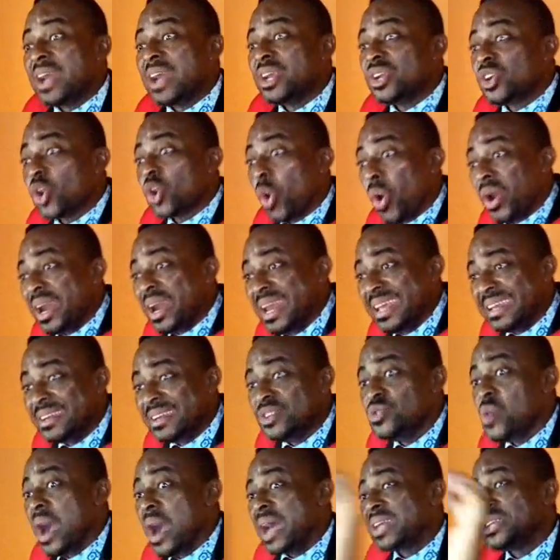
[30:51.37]
Your
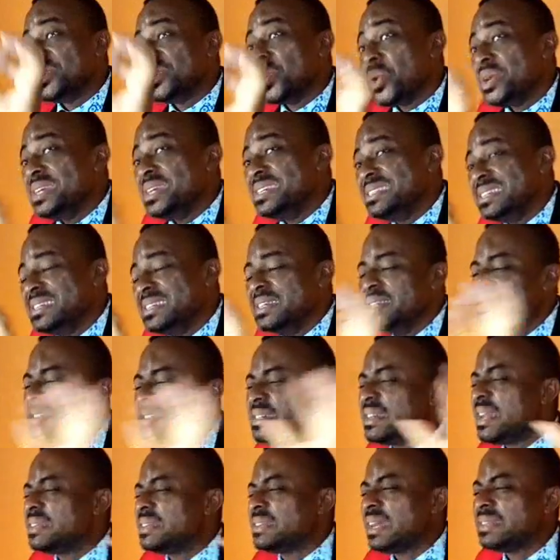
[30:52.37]
calling, your
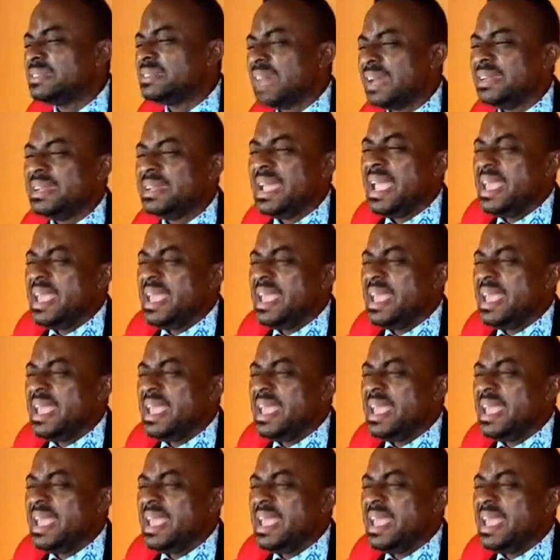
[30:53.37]
anointing is greater